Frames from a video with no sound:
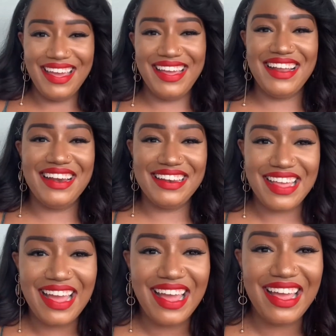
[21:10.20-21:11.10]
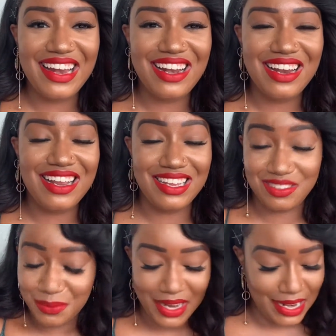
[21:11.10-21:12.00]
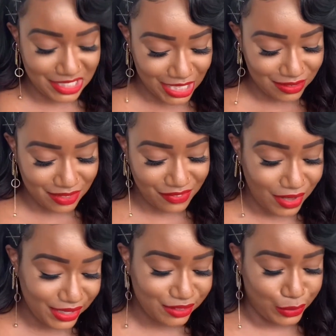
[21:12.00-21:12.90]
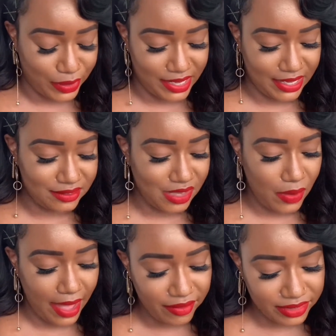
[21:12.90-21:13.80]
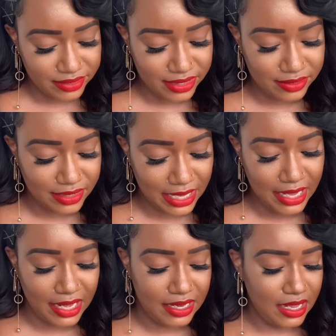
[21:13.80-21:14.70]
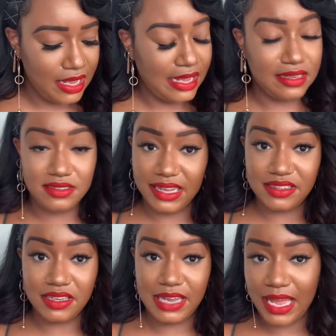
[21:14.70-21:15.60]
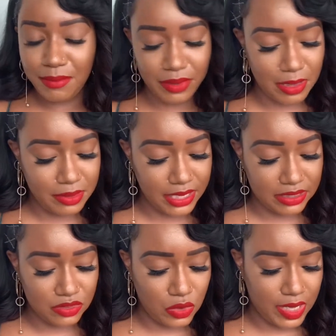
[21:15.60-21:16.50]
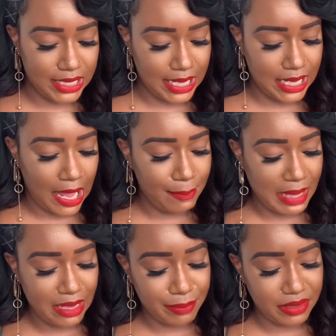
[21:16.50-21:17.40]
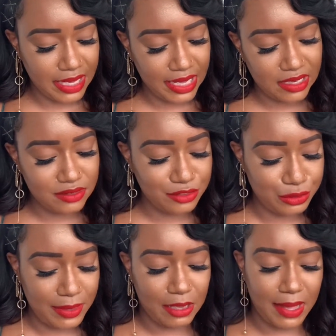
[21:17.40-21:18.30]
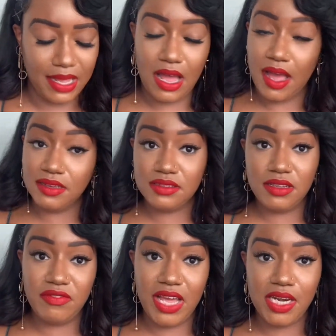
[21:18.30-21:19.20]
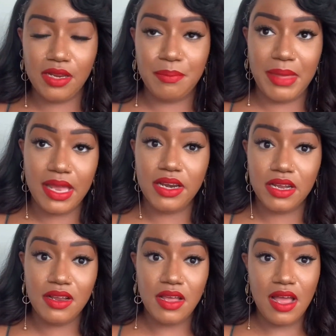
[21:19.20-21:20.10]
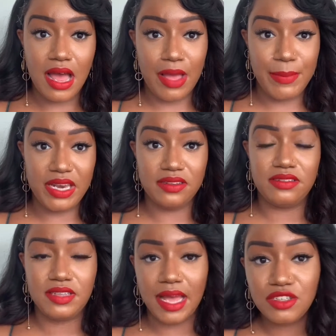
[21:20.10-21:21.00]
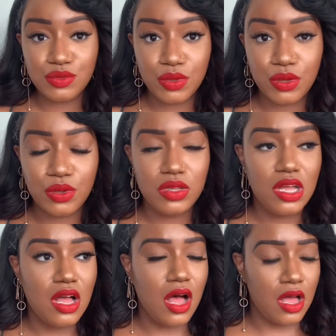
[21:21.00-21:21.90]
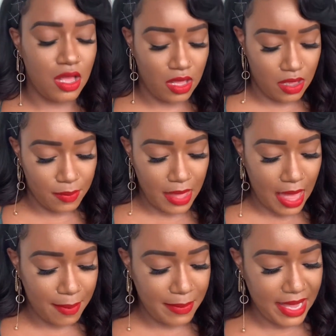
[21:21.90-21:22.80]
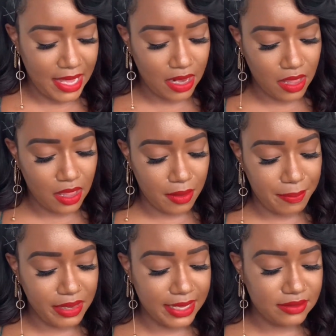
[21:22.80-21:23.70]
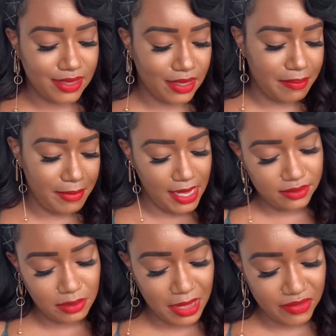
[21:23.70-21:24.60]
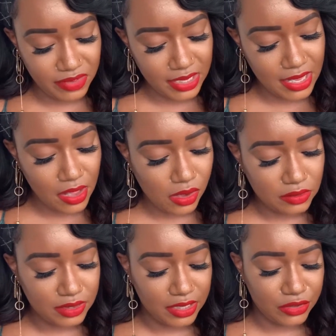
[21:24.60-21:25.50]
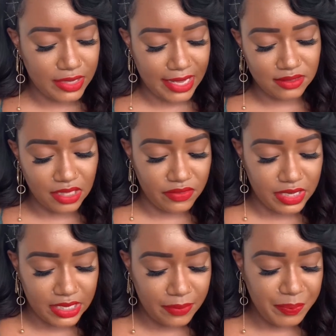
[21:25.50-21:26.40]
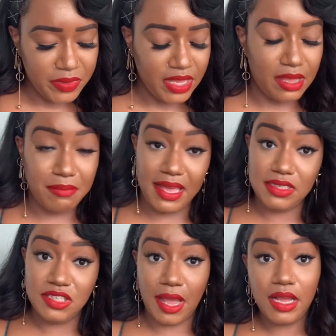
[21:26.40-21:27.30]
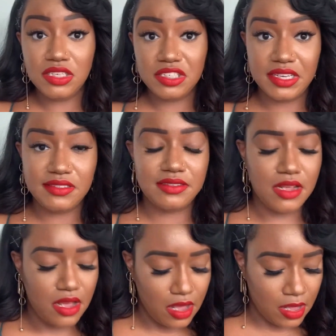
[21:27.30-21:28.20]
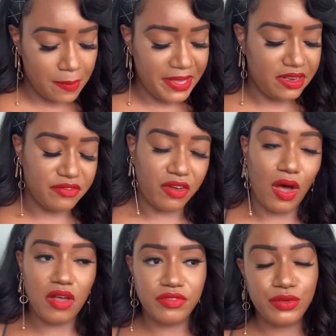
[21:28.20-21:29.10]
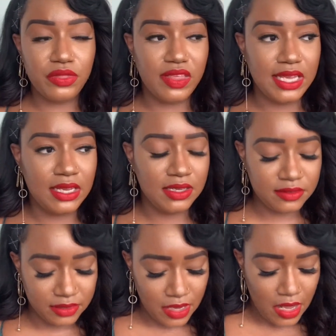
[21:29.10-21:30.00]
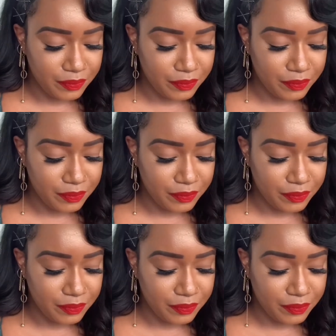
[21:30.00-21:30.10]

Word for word: and that is what I chose to focus on. And so ever since then, it's like the light bulb clicked on and I made plans to make my content better. better. I made a schedule. Um, I made a plan to commit to my videos and creativity and make changes um, and involve new things.